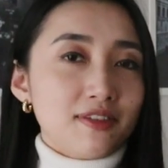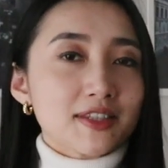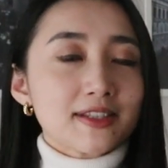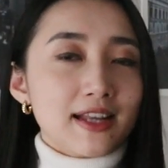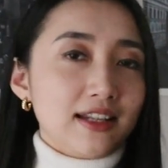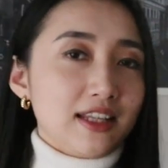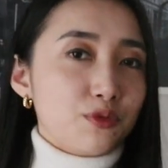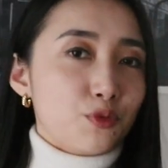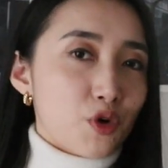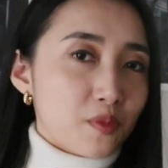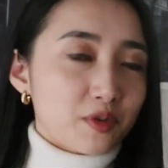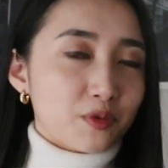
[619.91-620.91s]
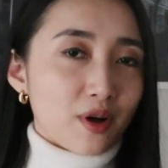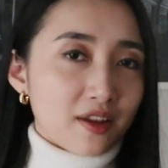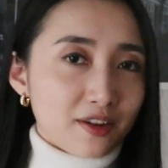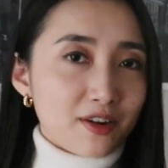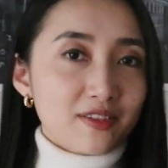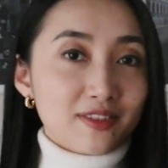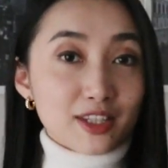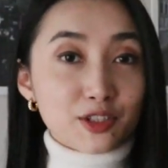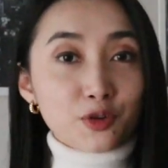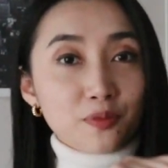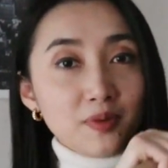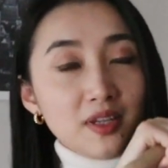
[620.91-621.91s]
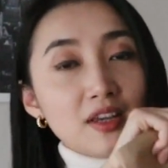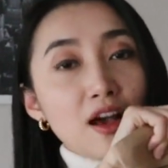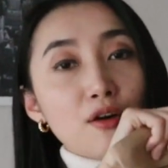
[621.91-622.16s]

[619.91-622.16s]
in slightly warmer weather, this could be